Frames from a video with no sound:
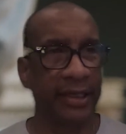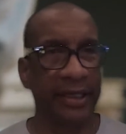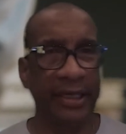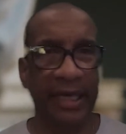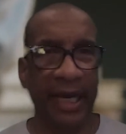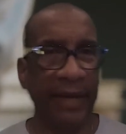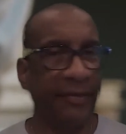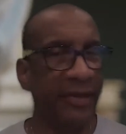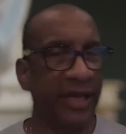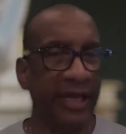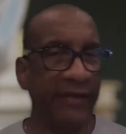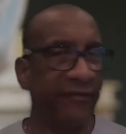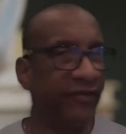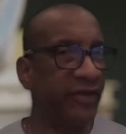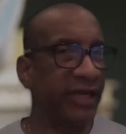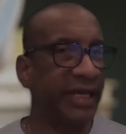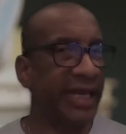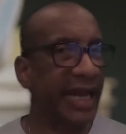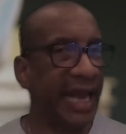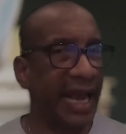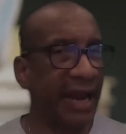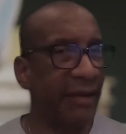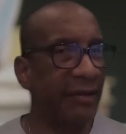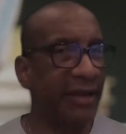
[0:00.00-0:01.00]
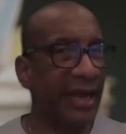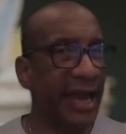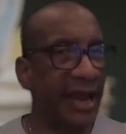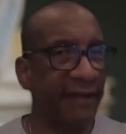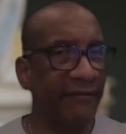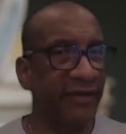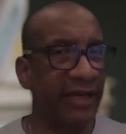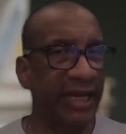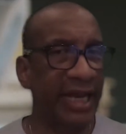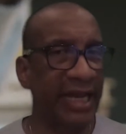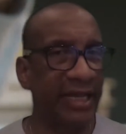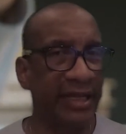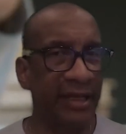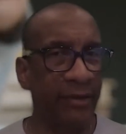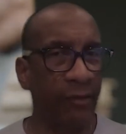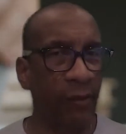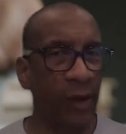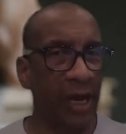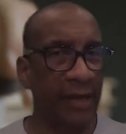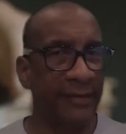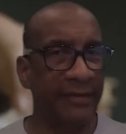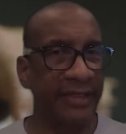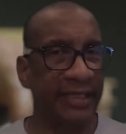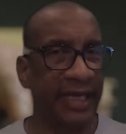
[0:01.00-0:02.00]
I mean, if you can't navigate the
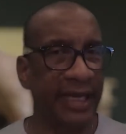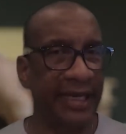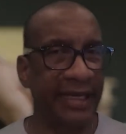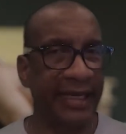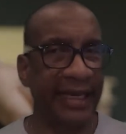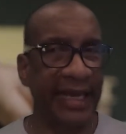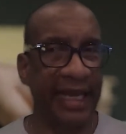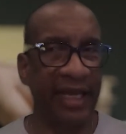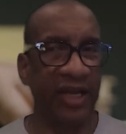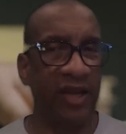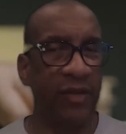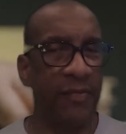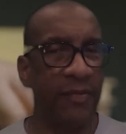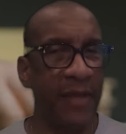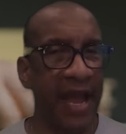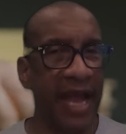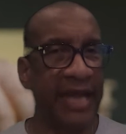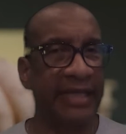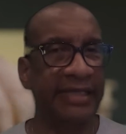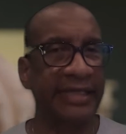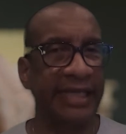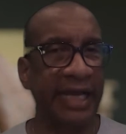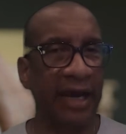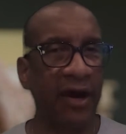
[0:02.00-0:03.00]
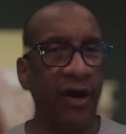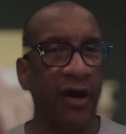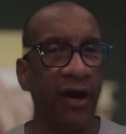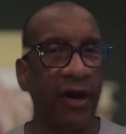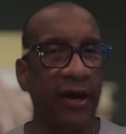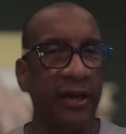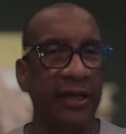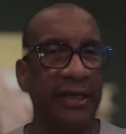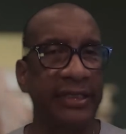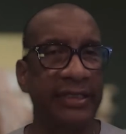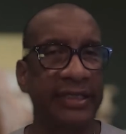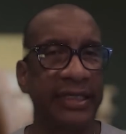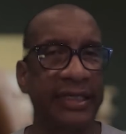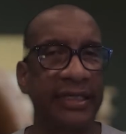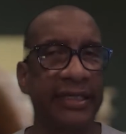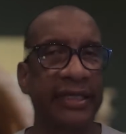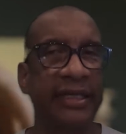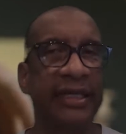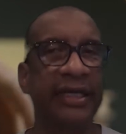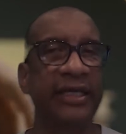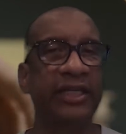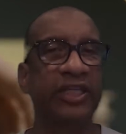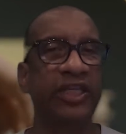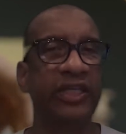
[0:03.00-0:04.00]
website, can you imagine how hard is it
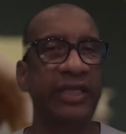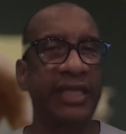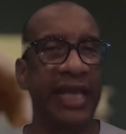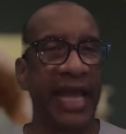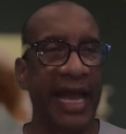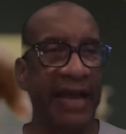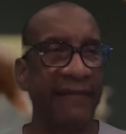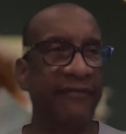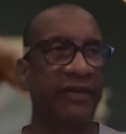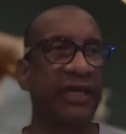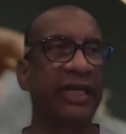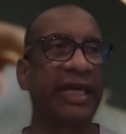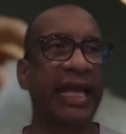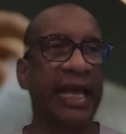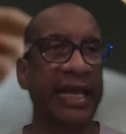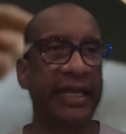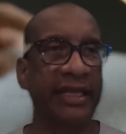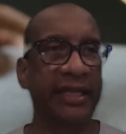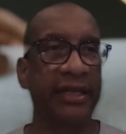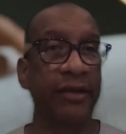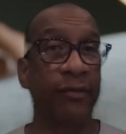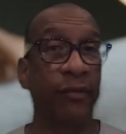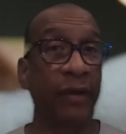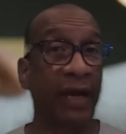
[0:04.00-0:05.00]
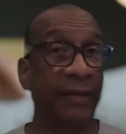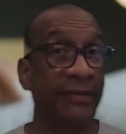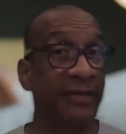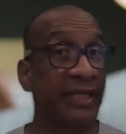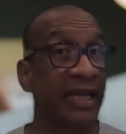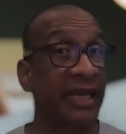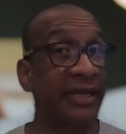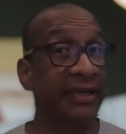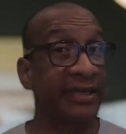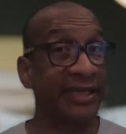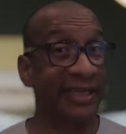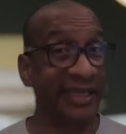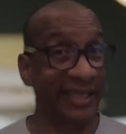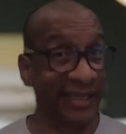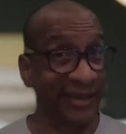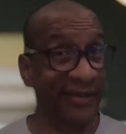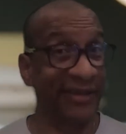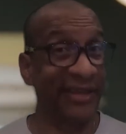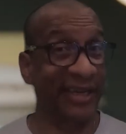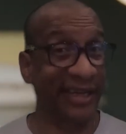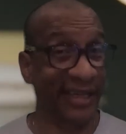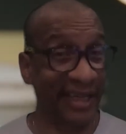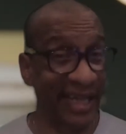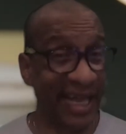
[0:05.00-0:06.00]
to navigate the website to do
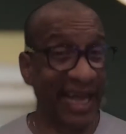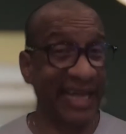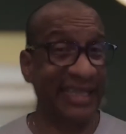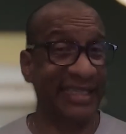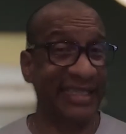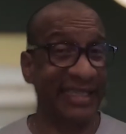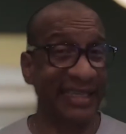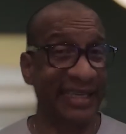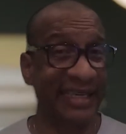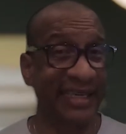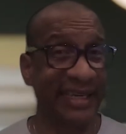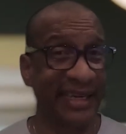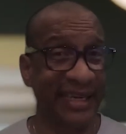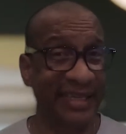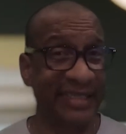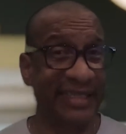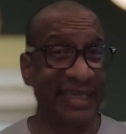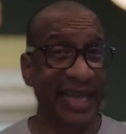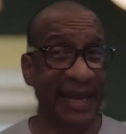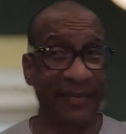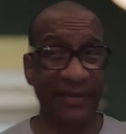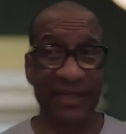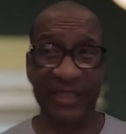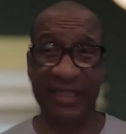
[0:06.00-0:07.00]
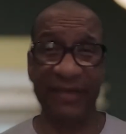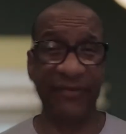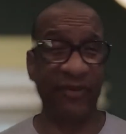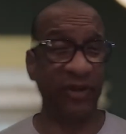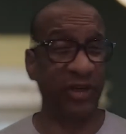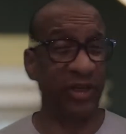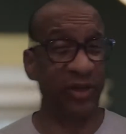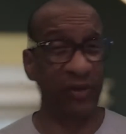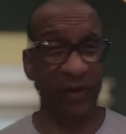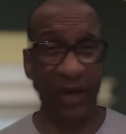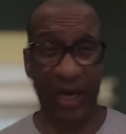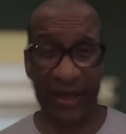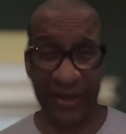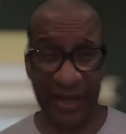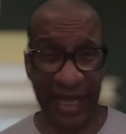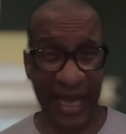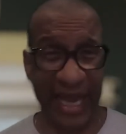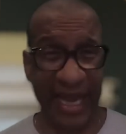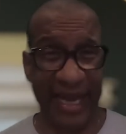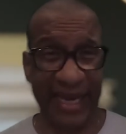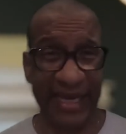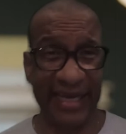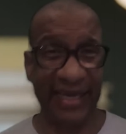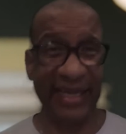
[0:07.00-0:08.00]
the class assignments if you do
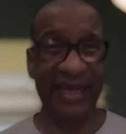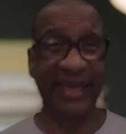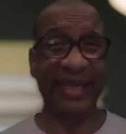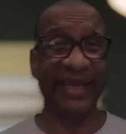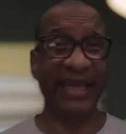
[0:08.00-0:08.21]
online?